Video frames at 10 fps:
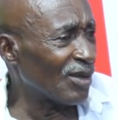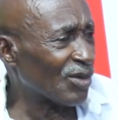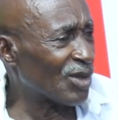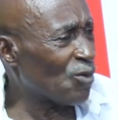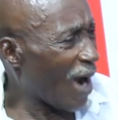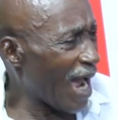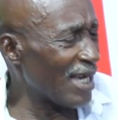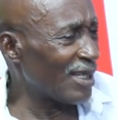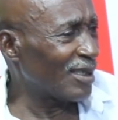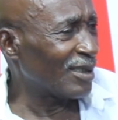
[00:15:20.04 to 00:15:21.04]
I say,
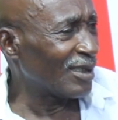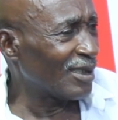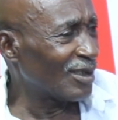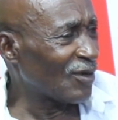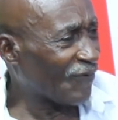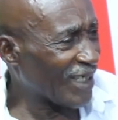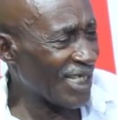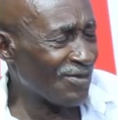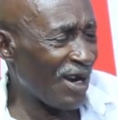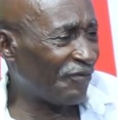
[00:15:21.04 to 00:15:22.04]
why? Your father
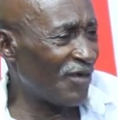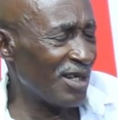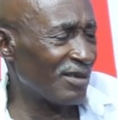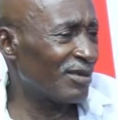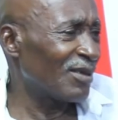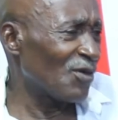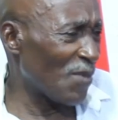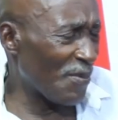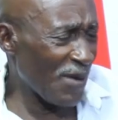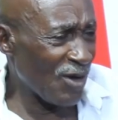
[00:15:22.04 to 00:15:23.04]
is my friend. Your
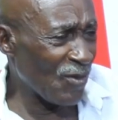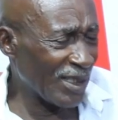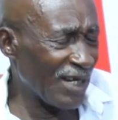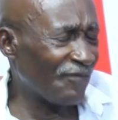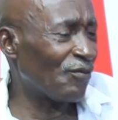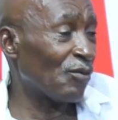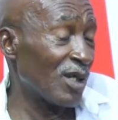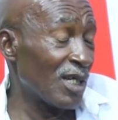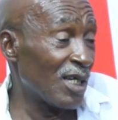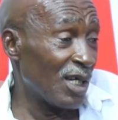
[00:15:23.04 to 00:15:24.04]
papa is Madame Fou.
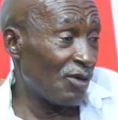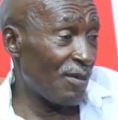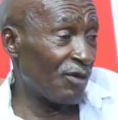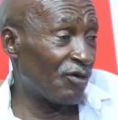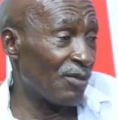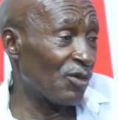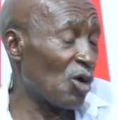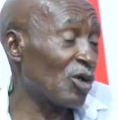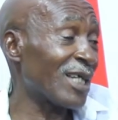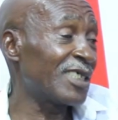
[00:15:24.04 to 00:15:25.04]
You know, between me,
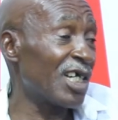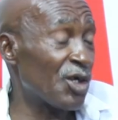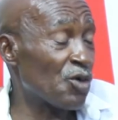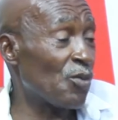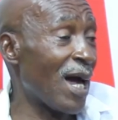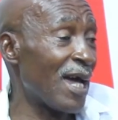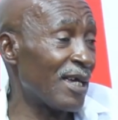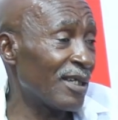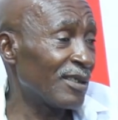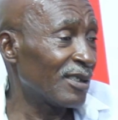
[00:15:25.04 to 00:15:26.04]
you're not Jerry
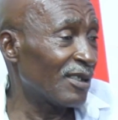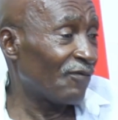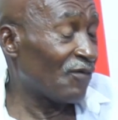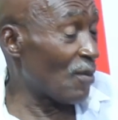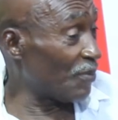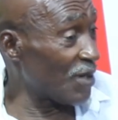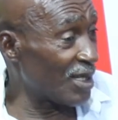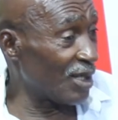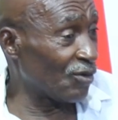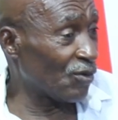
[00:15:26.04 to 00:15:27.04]
Subai, former
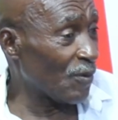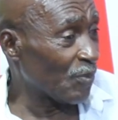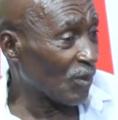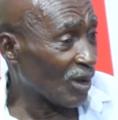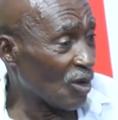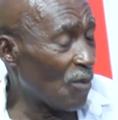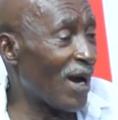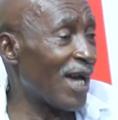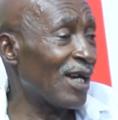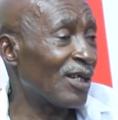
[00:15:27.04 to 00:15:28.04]
president, no.
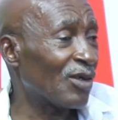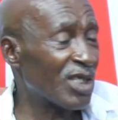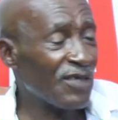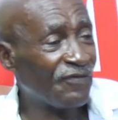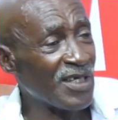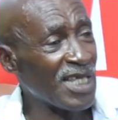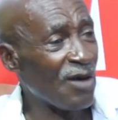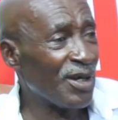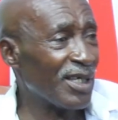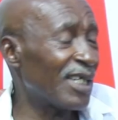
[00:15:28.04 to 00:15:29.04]
By or see Fraser
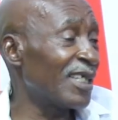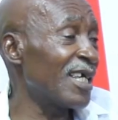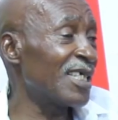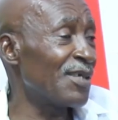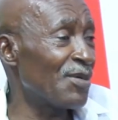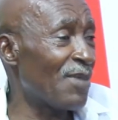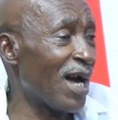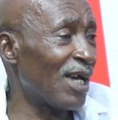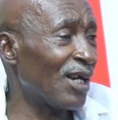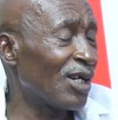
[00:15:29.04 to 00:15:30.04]
when he and me
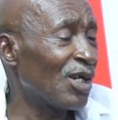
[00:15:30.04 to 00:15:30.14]
by.